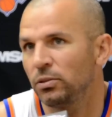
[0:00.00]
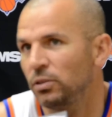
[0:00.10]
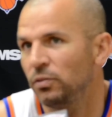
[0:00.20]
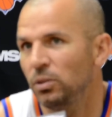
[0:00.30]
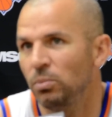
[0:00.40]

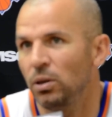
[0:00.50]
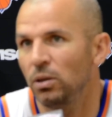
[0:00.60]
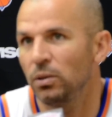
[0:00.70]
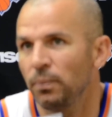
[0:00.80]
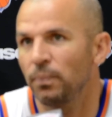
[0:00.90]
to
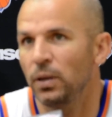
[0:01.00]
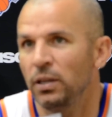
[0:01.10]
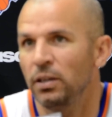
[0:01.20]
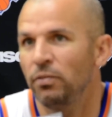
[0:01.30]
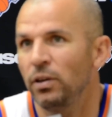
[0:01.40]
football,
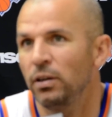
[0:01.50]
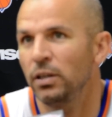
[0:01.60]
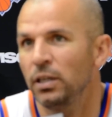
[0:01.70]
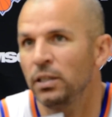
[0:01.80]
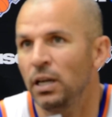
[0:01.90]
and they're
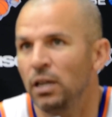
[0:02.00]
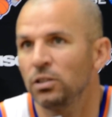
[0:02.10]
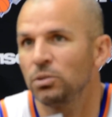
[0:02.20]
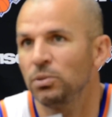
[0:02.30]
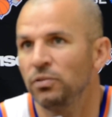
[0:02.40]
very
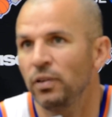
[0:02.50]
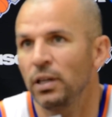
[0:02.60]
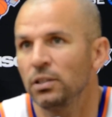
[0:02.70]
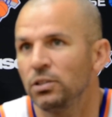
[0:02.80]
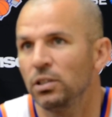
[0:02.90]
knowledgeable
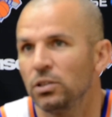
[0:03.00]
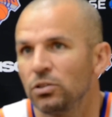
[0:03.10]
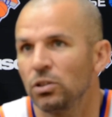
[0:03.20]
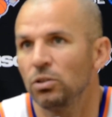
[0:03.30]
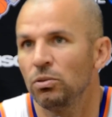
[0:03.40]
fans here.
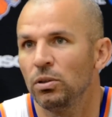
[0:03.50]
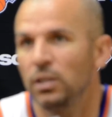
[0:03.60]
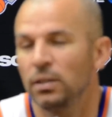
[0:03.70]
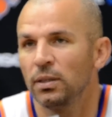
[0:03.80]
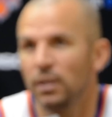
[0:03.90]

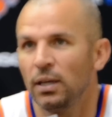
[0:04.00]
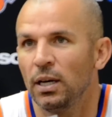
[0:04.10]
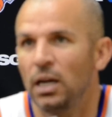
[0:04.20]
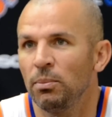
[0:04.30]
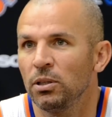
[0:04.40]
So
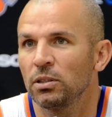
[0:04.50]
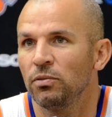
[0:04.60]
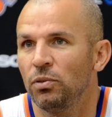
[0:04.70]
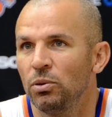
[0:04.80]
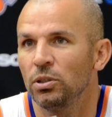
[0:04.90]
I'm
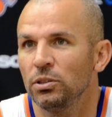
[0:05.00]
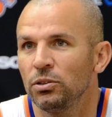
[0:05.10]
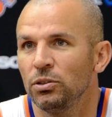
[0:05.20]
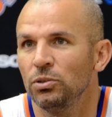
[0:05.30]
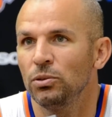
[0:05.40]
looking forward
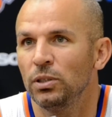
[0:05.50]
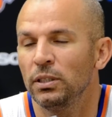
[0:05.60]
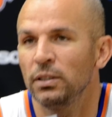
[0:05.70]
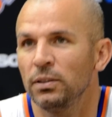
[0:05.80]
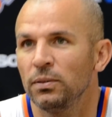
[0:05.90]

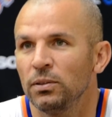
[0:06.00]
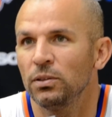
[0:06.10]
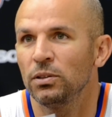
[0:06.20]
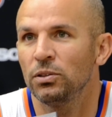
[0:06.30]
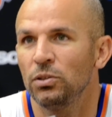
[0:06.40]
to
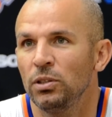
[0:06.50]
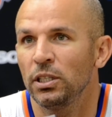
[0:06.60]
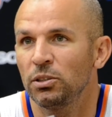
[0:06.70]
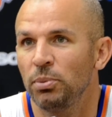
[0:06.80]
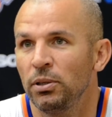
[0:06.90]
the
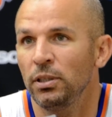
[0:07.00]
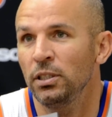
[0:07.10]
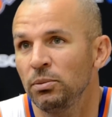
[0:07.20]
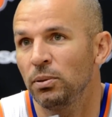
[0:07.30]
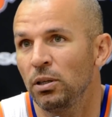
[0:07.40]

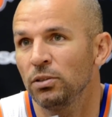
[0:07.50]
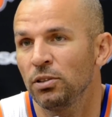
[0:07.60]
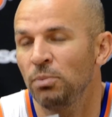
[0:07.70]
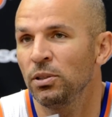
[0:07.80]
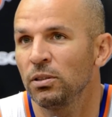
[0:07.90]
experience, but
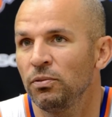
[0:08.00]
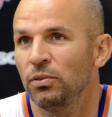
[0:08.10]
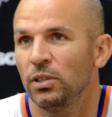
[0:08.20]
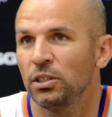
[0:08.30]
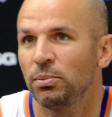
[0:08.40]
also I'm looking
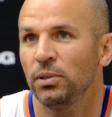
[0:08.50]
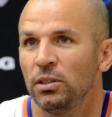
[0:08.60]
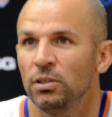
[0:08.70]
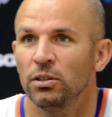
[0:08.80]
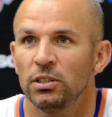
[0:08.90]
for
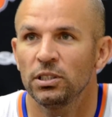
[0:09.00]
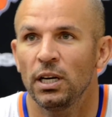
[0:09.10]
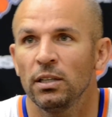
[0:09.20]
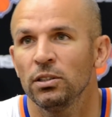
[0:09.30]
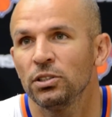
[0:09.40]
the
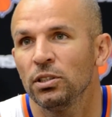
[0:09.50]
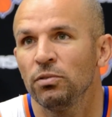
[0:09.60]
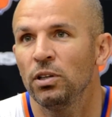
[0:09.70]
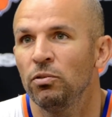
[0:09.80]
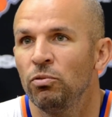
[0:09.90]
challenge
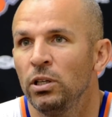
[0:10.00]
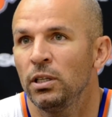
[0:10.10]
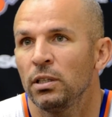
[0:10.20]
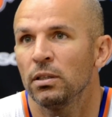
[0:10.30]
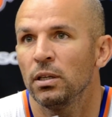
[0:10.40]
of
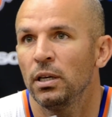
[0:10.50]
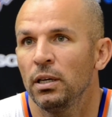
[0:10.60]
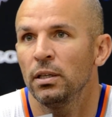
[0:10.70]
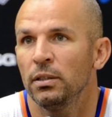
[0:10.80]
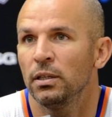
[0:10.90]
winning.
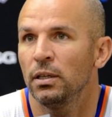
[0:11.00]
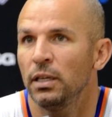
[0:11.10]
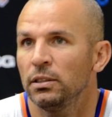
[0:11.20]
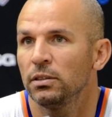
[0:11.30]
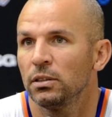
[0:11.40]
And
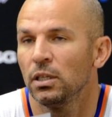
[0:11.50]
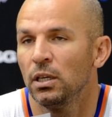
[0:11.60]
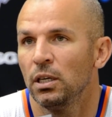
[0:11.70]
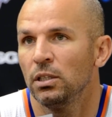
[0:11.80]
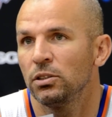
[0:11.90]
that's
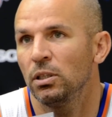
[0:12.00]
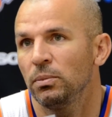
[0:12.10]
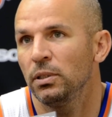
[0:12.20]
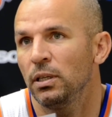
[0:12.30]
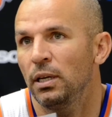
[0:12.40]

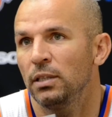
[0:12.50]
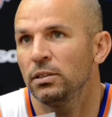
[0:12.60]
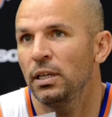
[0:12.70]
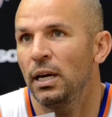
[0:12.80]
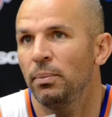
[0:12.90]
something that
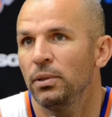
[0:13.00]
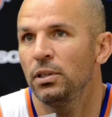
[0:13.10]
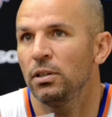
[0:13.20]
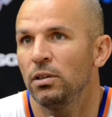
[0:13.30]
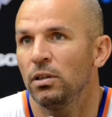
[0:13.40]
hasn't happened
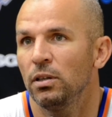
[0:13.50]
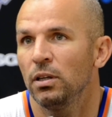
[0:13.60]
here